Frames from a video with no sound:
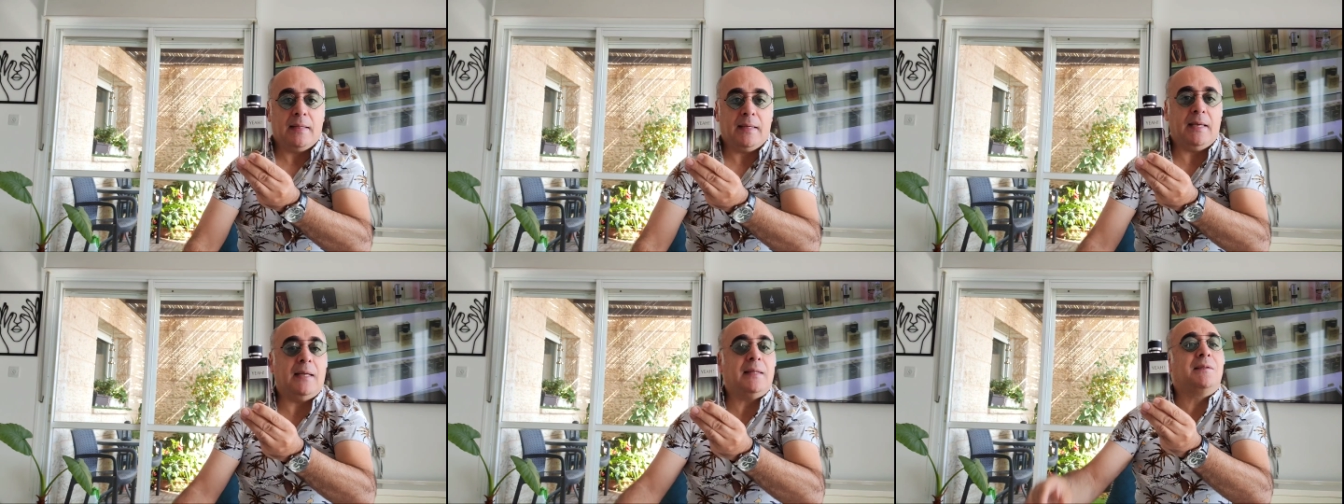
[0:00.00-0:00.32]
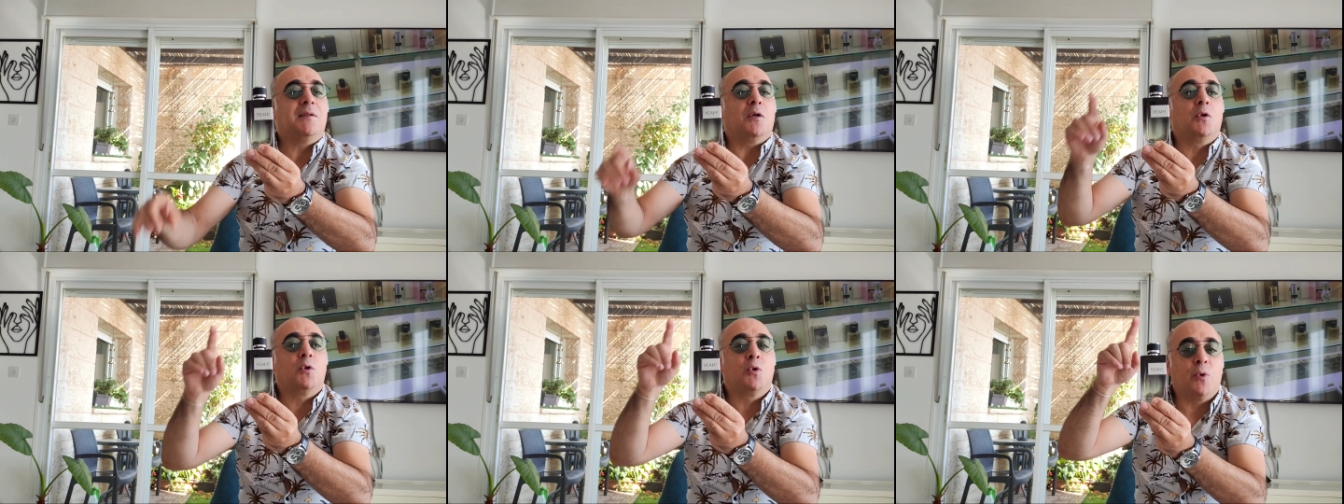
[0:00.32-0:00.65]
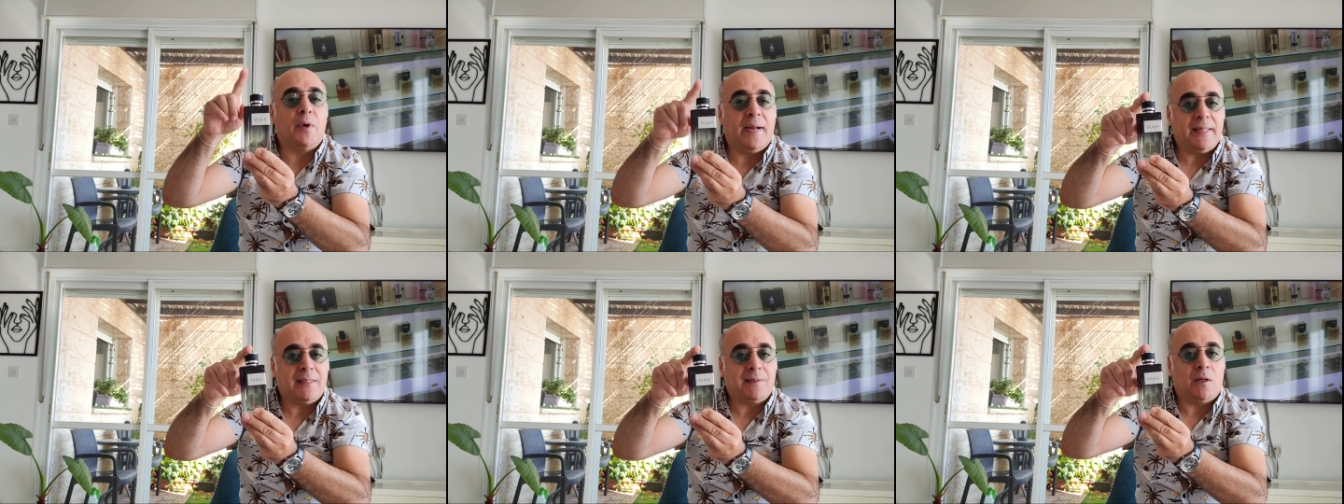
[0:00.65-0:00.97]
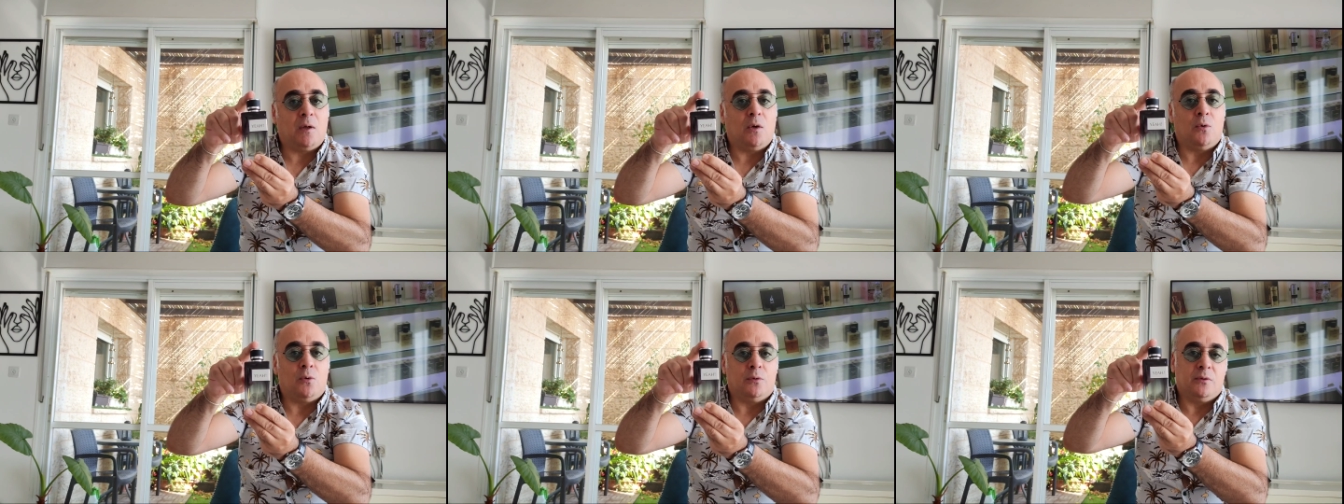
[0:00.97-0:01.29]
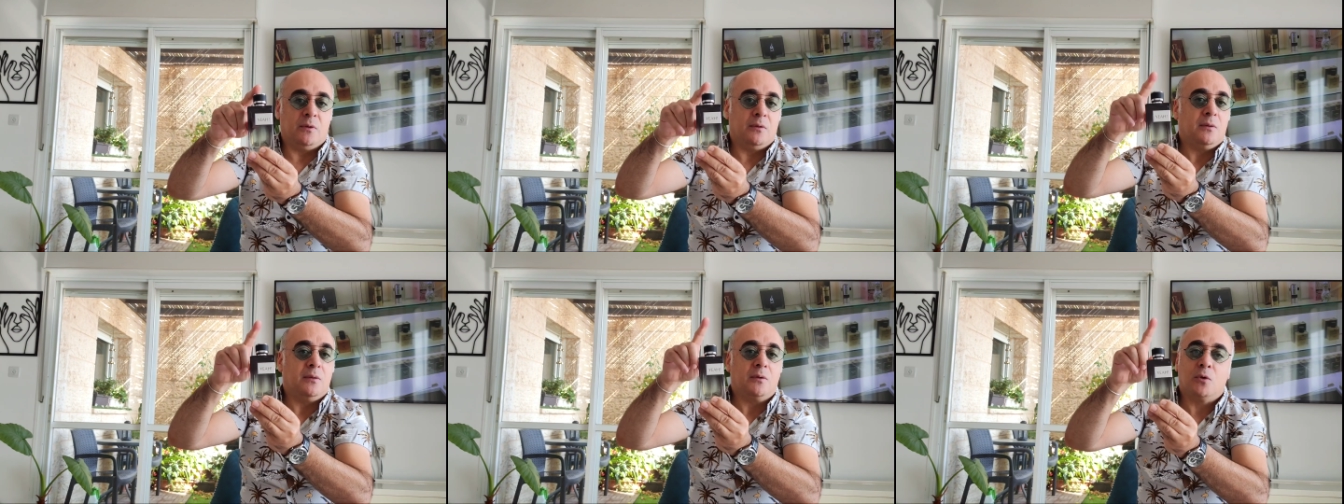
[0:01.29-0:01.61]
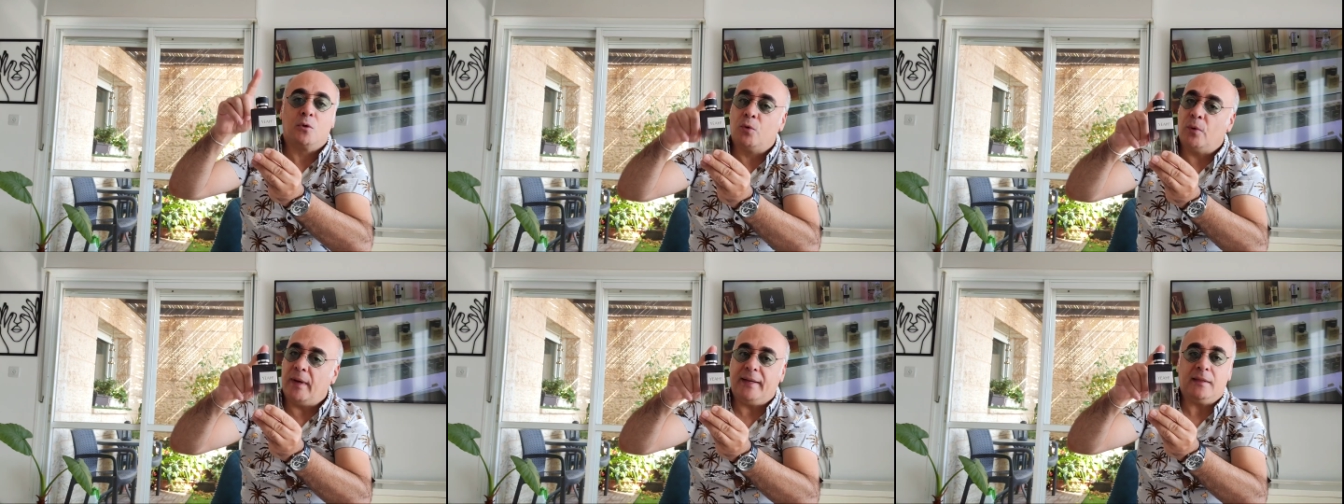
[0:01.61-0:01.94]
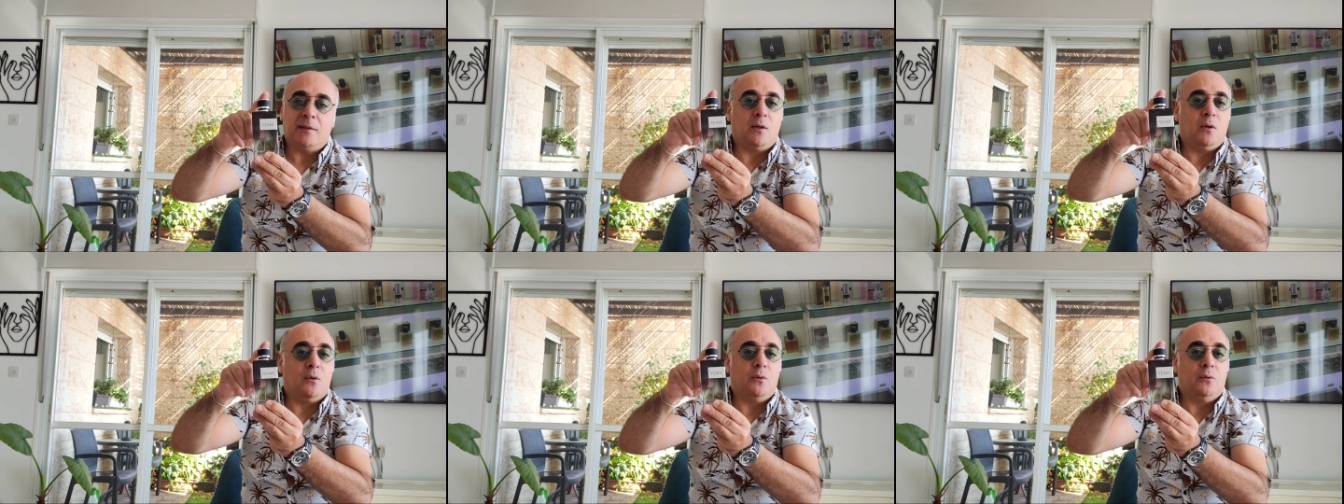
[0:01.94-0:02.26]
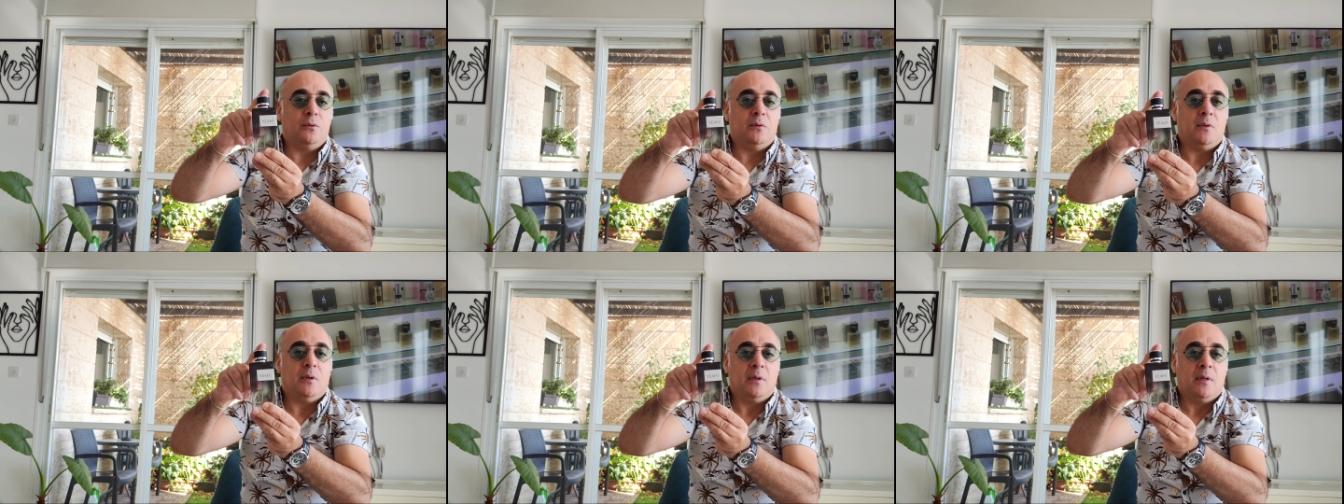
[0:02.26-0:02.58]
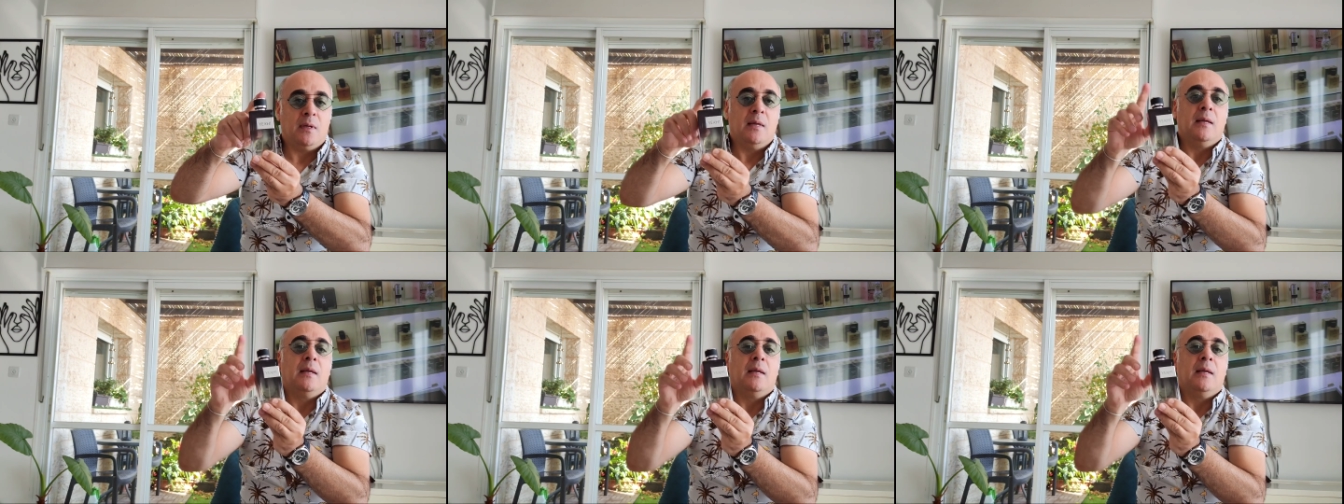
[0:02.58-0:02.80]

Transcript: It's a great clone, great clone.